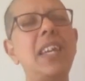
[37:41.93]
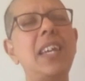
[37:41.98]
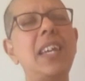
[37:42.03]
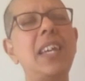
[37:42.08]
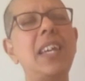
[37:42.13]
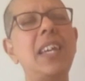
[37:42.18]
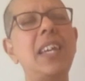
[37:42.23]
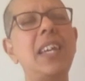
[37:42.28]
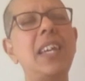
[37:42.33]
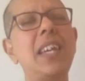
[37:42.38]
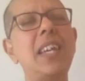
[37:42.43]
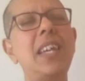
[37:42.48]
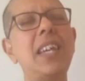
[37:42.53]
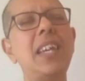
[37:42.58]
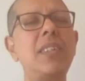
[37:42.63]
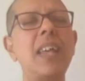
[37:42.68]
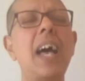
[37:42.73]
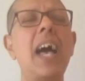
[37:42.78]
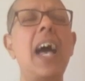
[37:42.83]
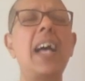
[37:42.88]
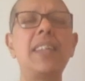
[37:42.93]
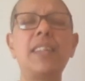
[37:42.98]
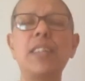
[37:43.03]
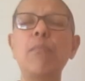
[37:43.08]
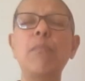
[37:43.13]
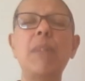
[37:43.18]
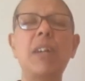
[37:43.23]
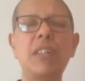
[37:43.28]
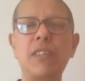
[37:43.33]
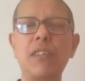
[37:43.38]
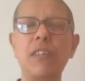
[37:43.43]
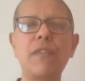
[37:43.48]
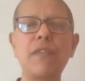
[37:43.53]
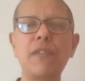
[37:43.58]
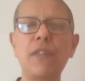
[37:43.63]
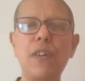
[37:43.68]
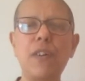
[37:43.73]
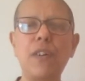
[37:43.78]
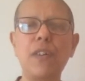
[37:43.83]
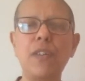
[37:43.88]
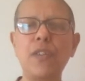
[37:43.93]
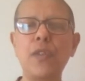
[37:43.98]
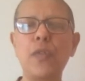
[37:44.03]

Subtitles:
just happens as a matter of course.